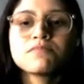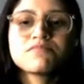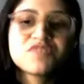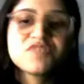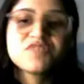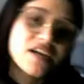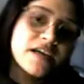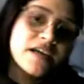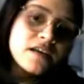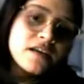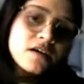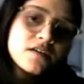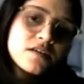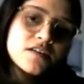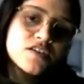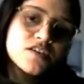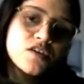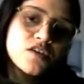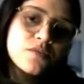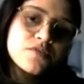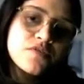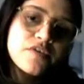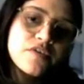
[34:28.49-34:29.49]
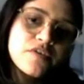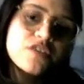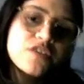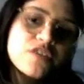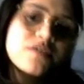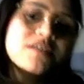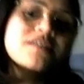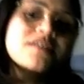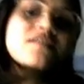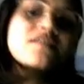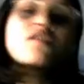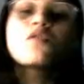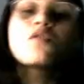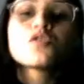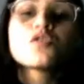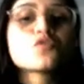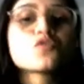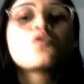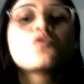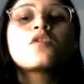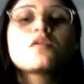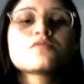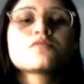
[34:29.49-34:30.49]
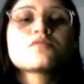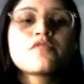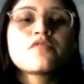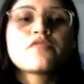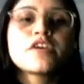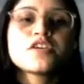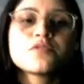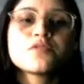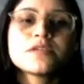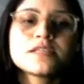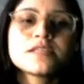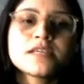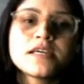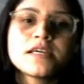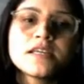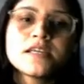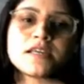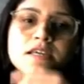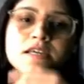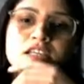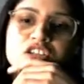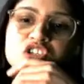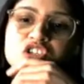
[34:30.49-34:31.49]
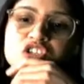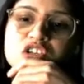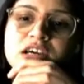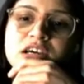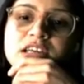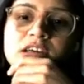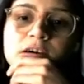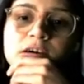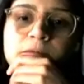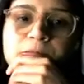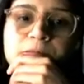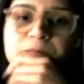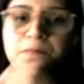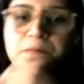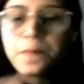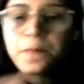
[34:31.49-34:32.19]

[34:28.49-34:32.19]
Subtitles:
China. There's observatories there, also called observatories in China.